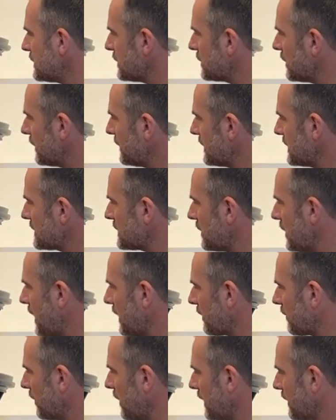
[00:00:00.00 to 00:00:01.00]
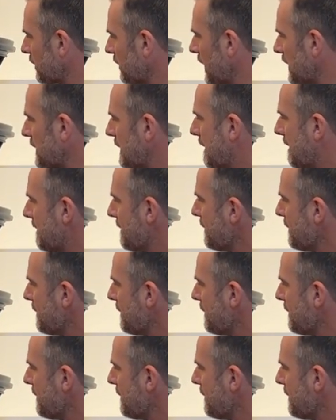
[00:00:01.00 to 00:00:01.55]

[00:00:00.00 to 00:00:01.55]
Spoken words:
She's got this height right correct.